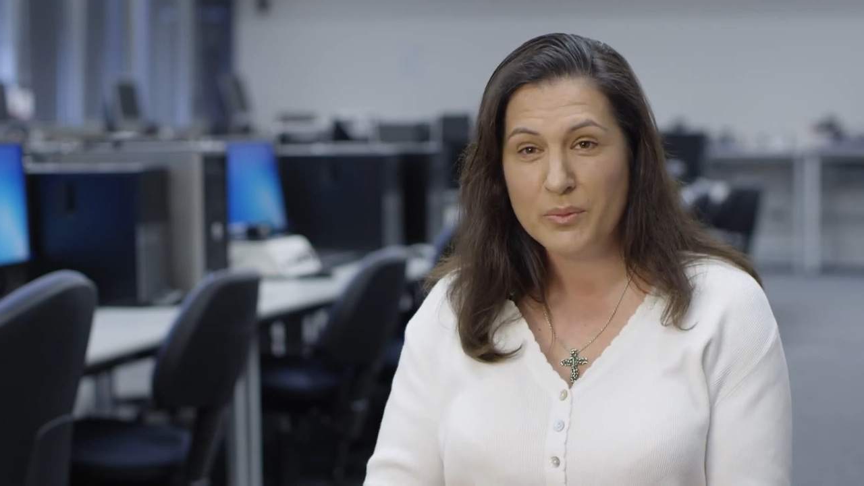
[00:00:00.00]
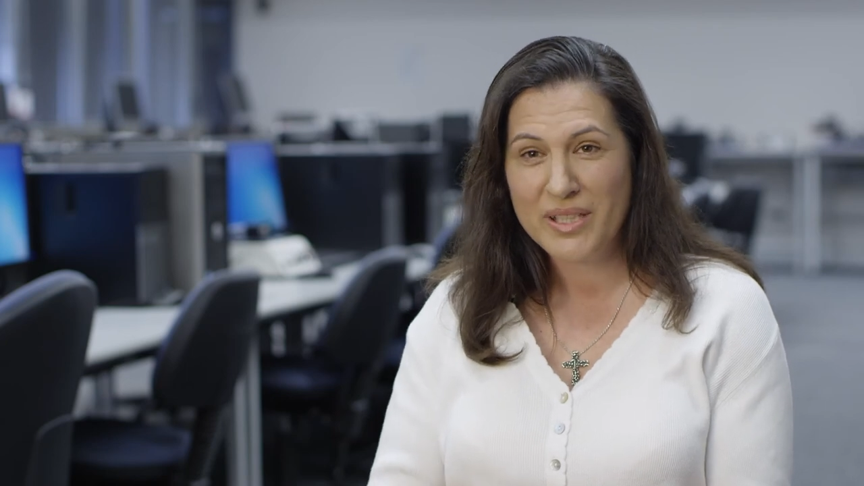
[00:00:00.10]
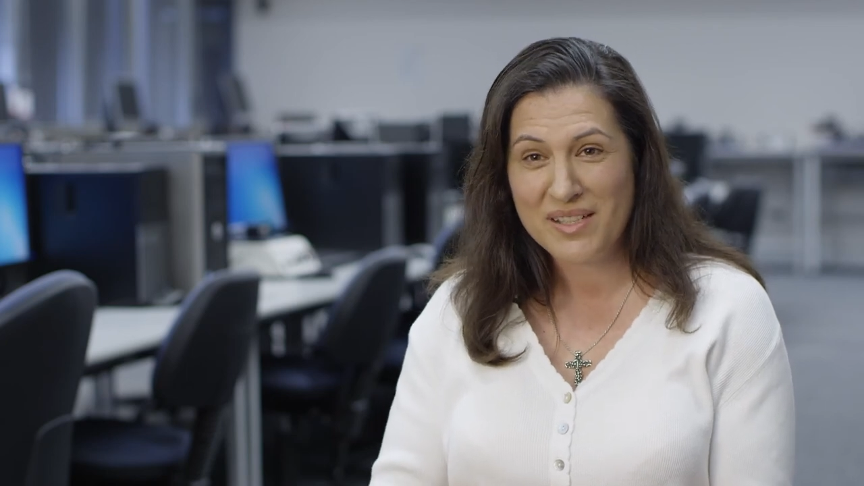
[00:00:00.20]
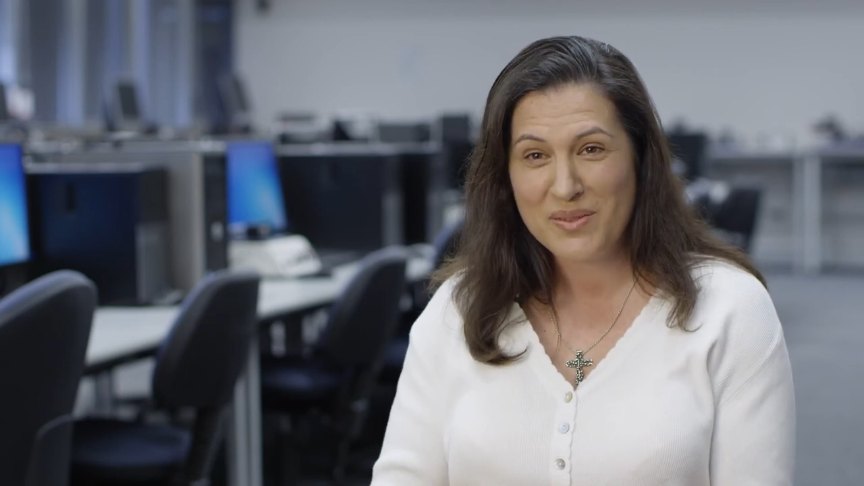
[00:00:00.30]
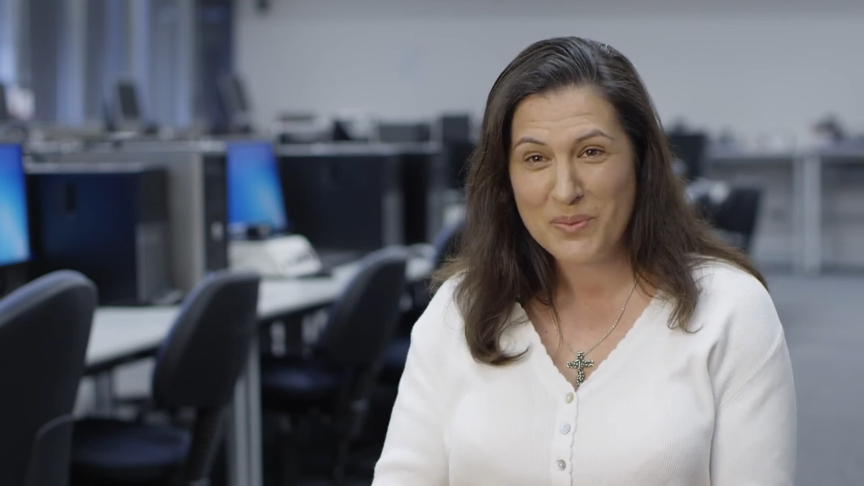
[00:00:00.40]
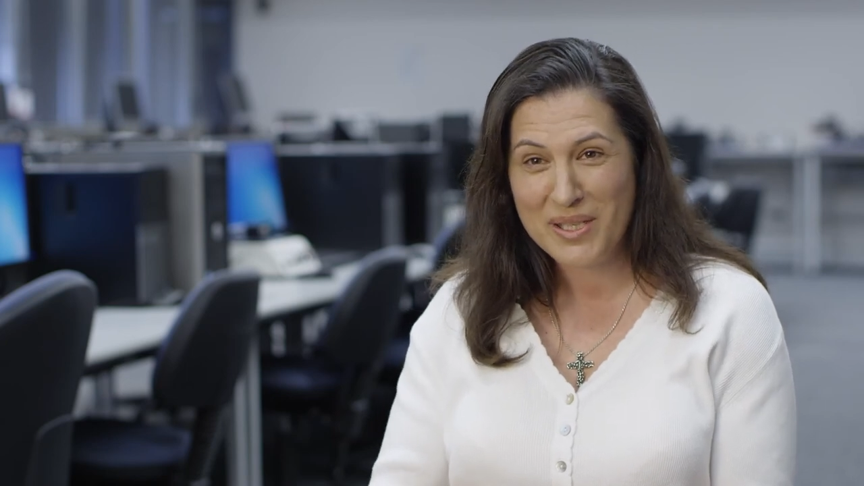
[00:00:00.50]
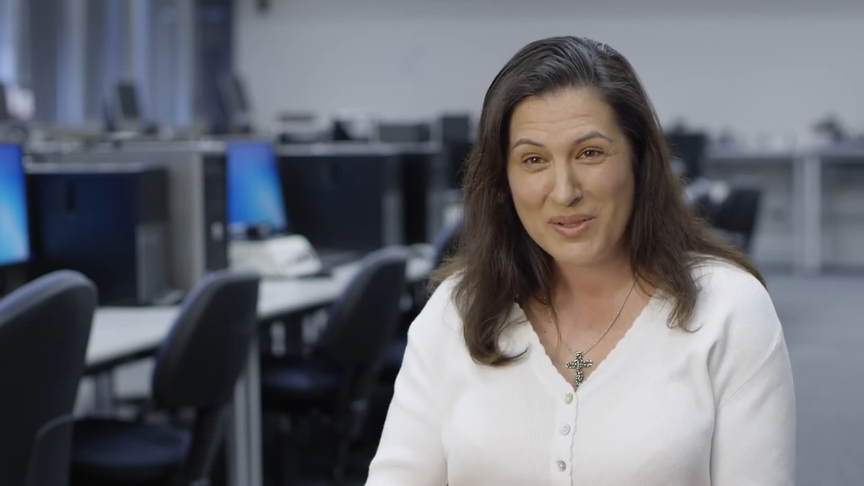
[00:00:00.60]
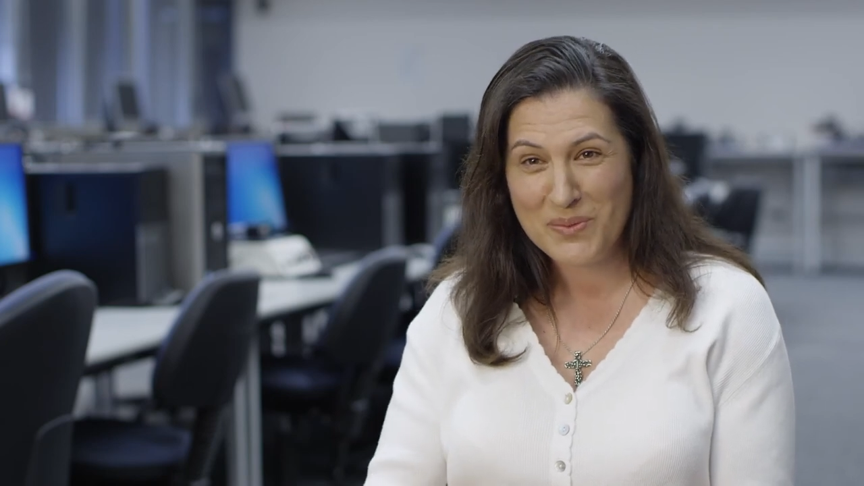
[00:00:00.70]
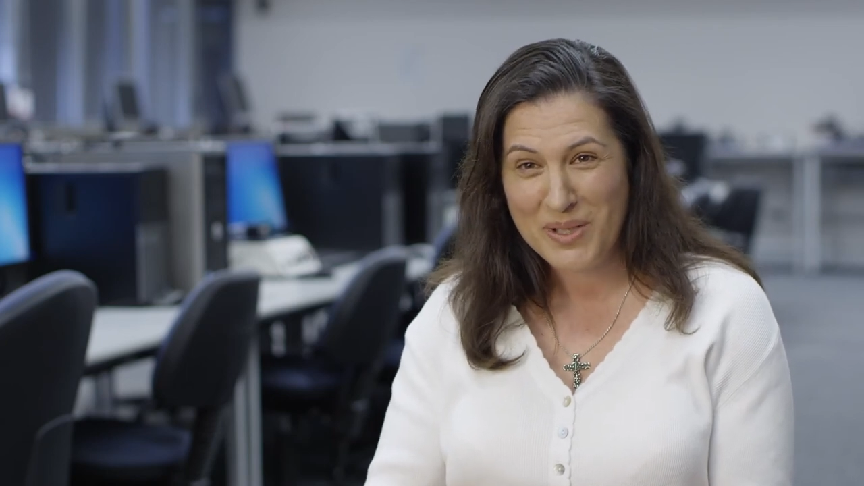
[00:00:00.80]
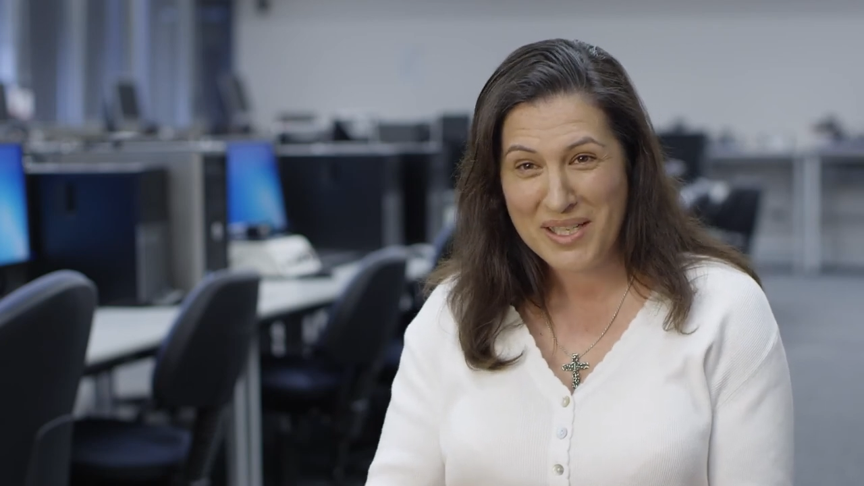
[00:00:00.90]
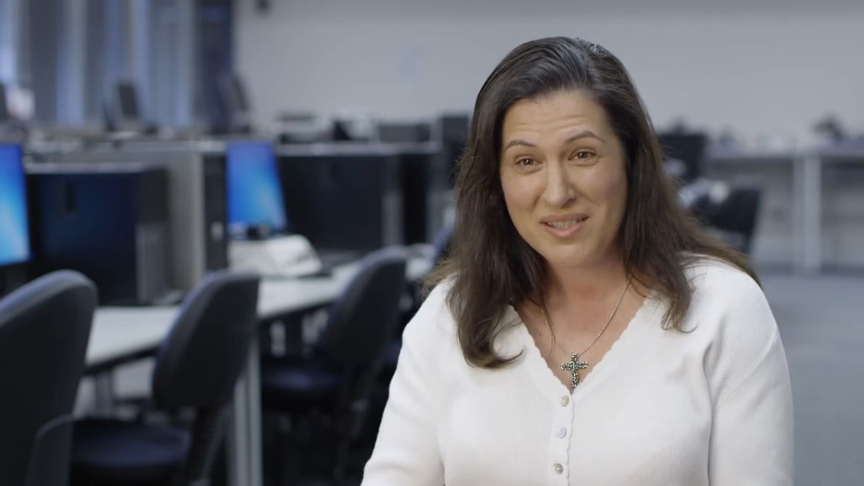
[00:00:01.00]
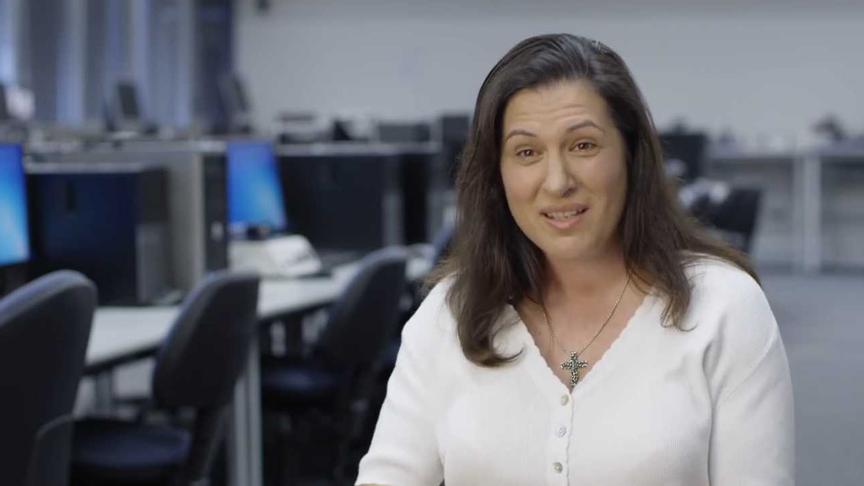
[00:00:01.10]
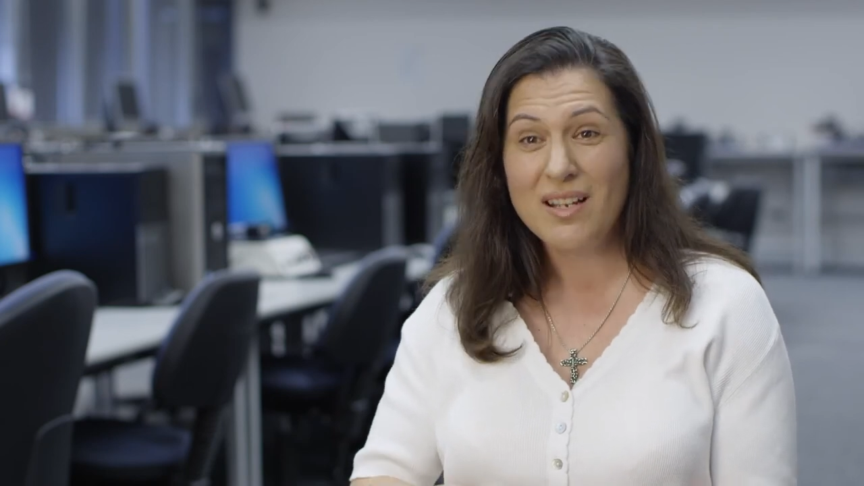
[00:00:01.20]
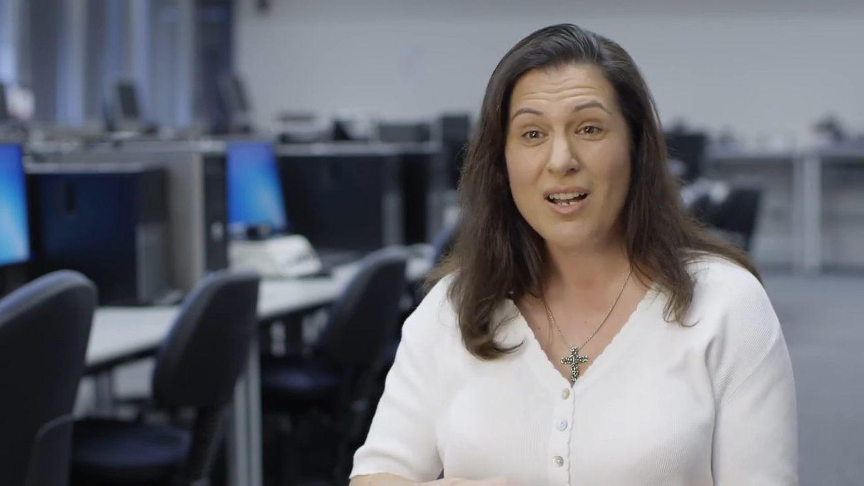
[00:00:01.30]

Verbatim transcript: ranks, ranks, ranks,